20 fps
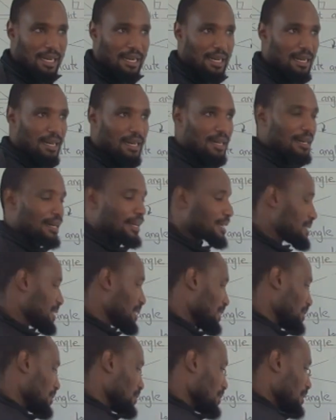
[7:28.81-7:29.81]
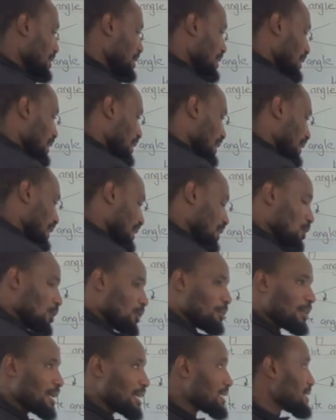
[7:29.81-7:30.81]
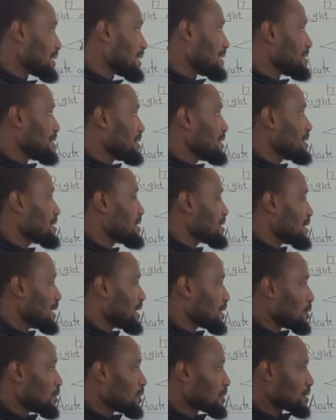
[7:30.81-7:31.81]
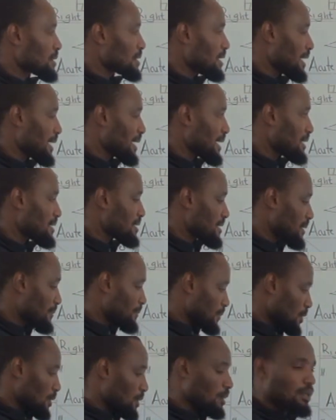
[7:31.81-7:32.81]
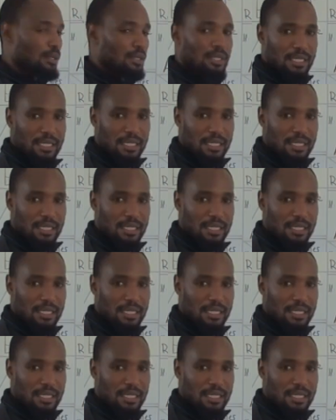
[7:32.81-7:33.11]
rectangle, and a rhombus is this that looks like a stepped-on